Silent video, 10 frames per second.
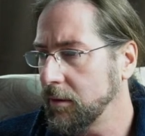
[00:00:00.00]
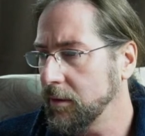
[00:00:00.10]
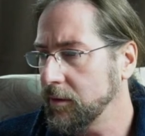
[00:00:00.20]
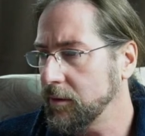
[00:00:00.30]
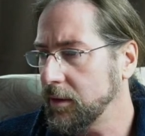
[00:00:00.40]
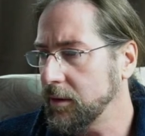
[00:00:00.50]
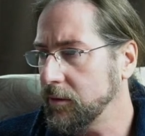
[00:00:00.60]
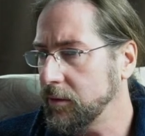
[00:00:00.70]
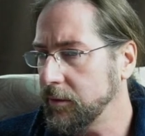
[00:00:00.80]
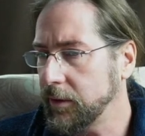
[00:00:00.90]

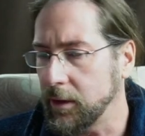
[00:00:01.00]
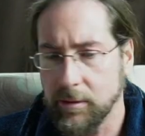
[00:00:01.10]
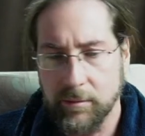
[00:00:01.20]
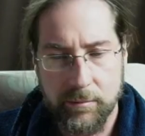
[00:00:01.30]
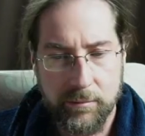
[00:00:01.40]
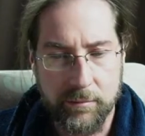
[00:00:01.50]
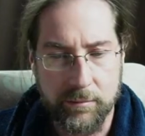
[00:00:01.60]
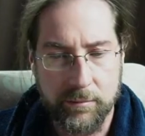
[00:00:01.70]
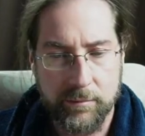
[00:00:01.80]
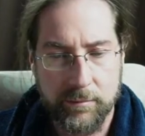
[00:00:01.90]
ZSEV. Hmm.
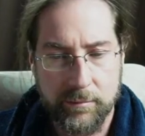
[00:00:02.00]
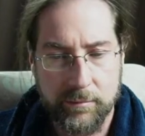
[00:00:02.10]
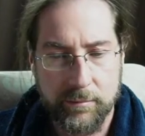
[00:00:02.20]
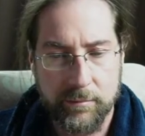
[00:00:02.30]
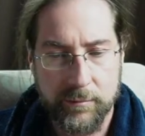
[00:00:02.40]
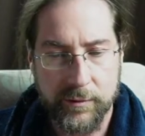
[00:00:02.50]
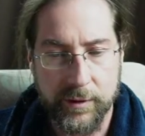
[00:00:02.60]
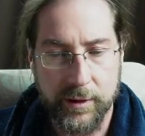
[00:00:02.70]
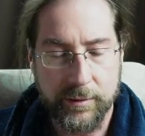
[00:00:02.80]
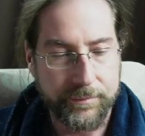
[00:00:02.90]
It's
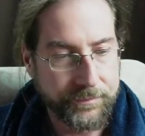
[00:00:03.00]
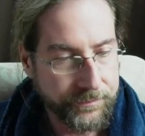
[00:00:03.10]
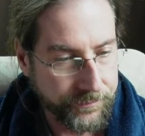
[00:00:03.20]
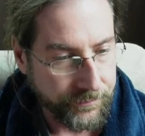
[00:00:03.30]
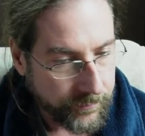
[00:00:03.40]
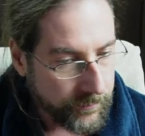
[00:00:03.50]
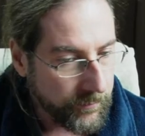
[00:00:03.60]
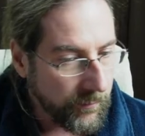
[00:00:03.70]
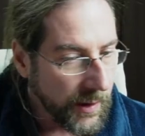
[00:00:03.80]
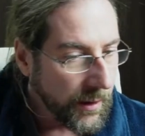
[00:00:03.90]
fine.
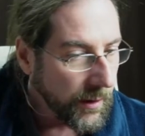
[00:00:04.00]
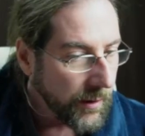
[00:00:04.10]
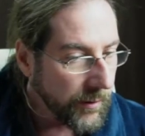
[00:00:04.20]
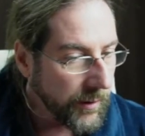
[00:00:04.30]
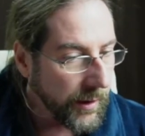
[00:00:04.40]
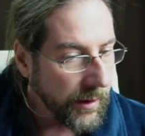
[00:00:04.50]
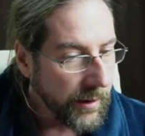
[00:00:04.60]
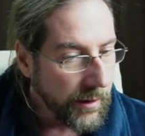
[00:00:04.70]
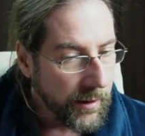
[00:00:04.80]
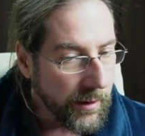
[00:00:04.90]
Okay.
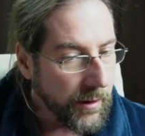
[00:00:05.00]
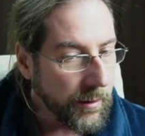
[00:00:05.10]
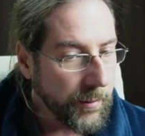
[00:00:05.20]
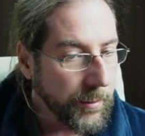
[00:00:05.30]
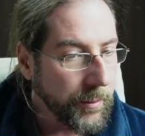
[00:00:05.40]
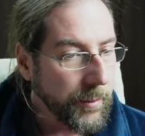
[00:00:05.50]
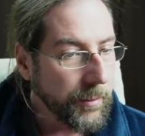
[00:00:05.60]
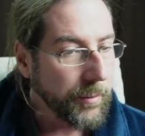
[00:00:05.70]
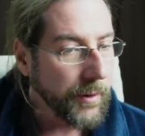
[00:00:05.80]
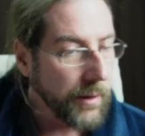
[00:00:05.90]
Uh,
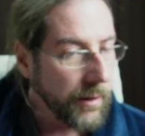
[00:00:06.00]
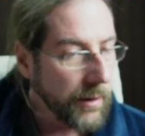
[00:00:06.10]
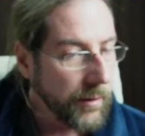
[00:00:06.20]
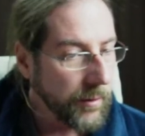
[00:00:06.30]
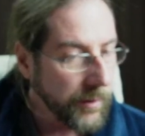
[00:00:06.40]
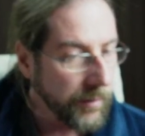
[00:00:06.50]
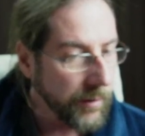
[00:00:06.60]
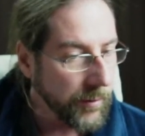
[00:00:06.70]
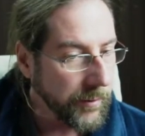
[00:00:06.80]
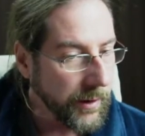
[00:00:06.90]
where
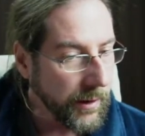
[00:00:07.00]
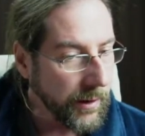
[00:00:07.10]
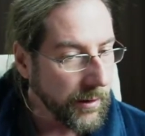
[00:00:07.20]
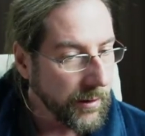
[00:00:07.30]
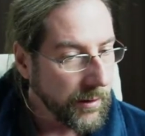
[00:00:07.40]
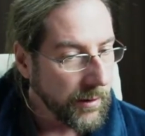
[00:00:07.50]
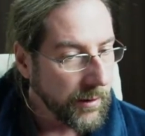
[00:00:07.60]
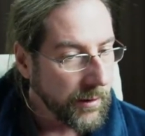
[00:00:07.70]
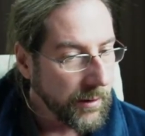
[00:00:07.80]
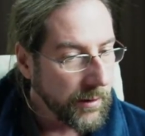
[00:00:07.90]
are we?
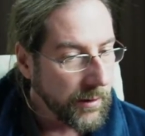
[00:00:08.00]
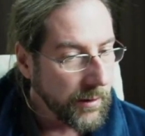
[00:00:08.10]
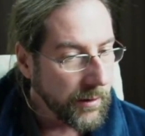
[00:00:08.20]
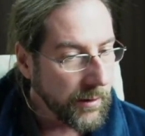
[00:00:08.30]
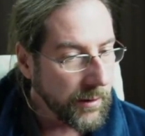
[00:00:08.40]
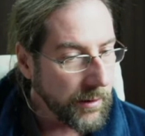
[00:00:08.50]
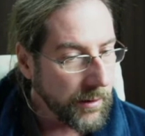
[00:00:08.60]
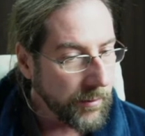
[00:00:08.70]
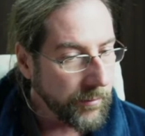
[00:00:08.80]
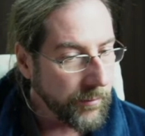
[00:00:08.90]

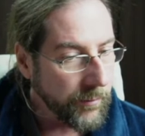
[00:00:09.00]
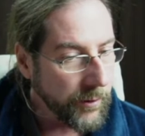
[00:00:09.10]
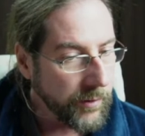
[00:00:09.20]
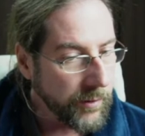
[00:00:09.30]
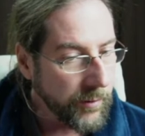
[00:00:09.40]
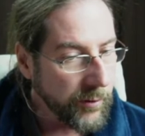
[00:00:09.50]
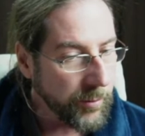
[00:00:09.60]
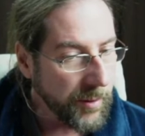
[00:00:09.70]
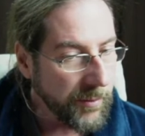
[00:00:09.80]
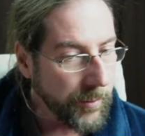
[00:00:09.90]
Um, what to do?
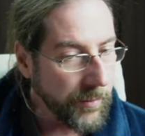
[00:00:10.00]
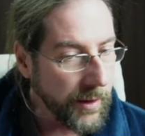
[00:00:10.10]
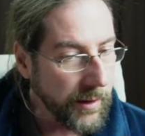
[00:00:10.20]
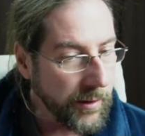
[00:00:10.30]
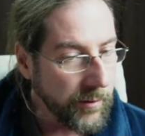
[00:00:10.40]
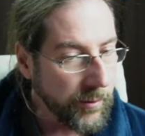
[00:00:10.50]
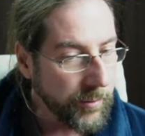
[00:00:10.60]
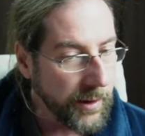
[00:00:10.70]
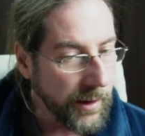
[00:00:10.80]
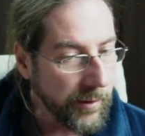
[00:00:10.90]
Spend my money to
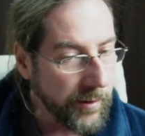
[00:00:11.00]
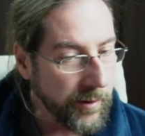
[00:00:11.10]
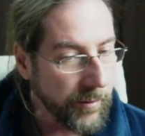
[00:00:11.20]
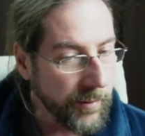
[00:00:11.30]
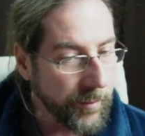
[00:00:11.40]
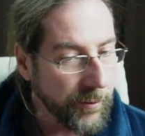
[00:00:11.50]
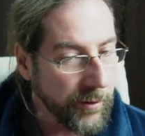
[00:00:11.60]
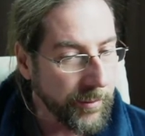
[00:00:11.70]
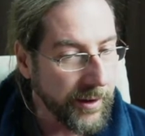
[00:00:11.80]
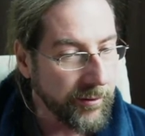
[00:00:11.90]
be a team member or
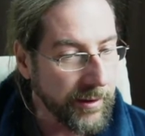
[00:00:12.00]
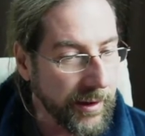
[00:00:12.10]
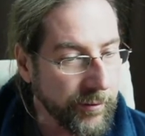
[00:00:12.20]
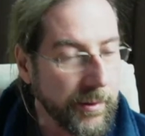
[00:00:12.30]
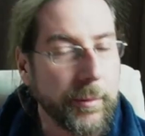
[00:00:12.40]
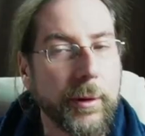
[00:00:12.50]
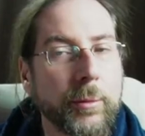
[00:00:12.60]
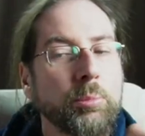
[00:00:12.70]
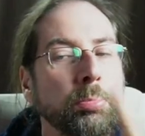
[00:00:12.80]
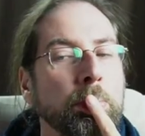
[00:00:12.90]
Battery Life member?
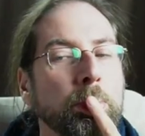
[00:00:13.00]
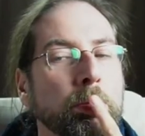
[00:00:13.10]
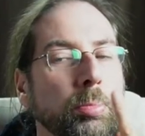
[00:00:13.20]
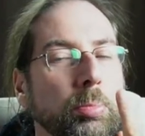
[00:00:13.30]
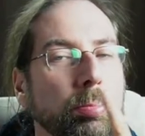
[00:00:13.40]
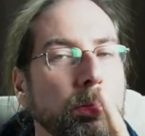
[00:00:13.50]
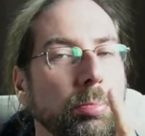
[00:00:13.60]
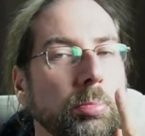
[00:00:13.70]
Hmm.